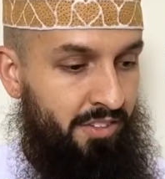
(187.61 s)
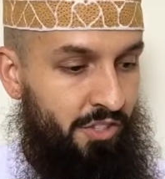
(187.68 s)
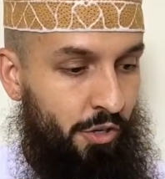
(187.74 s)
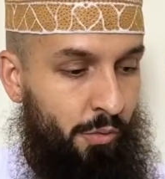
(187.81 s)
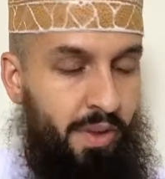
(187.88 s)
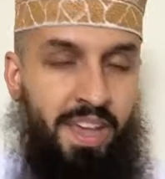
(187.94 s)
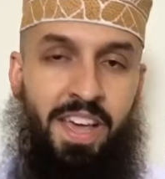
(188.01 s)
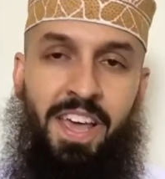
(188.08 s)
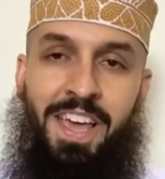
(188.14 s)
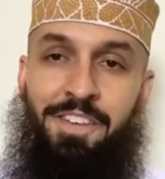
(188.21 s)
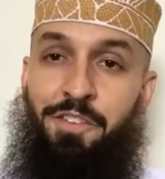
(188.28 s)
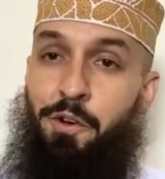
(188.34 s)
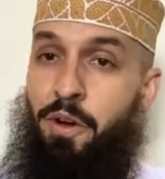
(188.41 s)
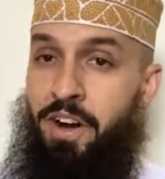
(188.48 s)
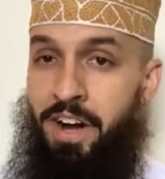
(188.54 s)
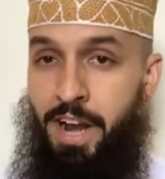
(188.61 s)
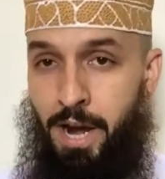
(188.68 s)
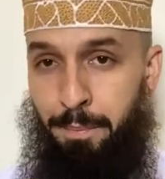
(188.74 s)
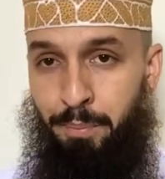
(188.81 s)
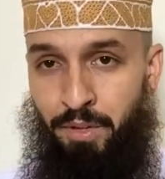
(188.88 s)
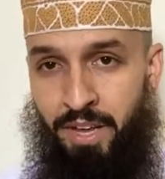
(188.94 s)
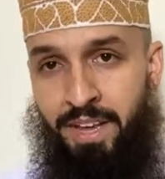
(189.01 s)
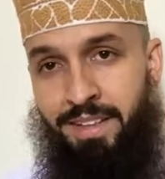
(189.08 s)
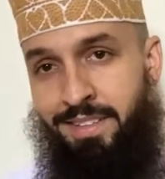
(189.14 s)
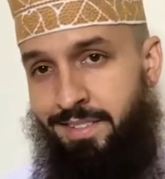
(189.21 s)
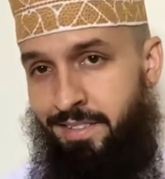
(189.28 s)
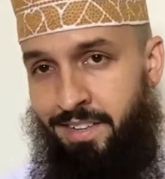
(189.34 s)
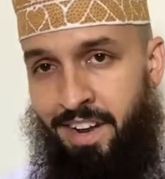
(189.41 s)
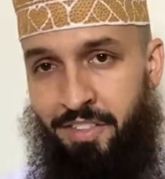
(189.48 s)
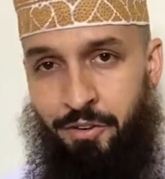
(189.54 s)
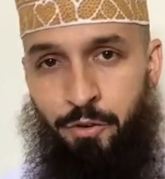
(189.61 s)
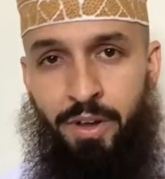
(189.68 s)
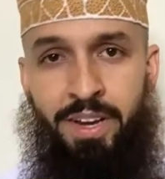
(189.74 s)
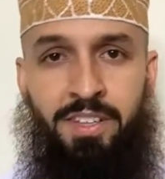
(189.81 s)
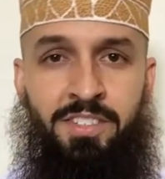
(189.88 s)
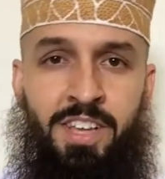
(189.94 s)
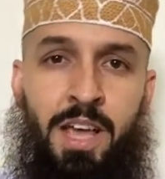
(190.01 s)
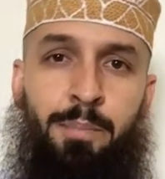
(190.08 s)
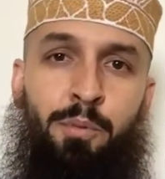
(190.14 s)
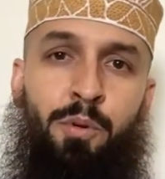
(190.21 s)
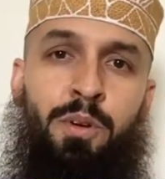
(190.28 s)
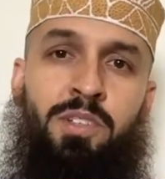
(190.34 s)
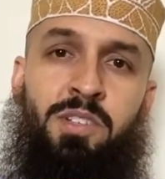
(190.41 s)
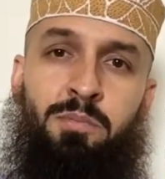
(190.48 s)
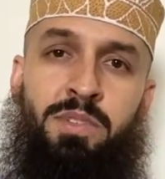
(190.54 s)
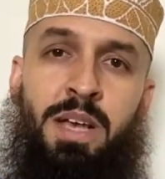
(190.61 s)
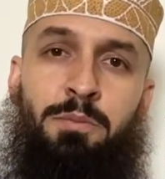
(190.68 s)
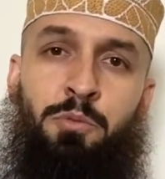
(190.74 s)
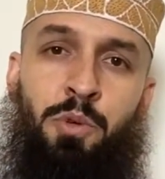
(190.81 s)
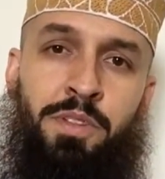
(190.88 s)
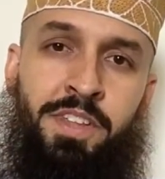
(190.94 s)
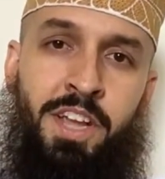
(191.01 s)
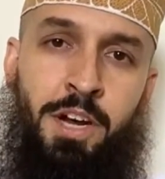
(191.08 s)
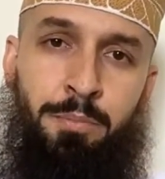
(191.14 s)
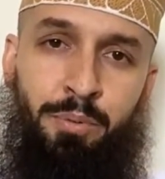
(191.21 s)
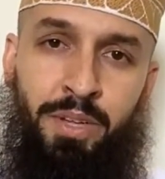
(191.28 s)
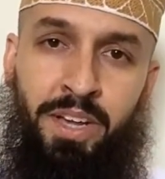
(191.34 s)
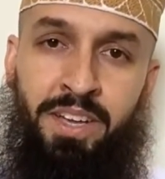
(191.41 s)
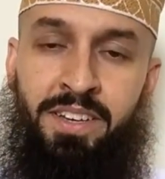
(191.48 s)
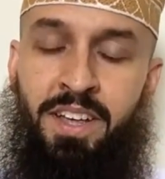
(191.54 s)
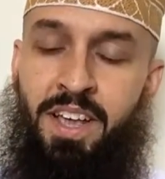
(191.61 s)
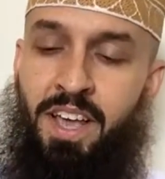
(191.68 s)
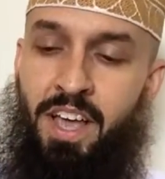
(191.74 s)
So if you're on an airplane, this is another great example, because sometimes we're on the airplane,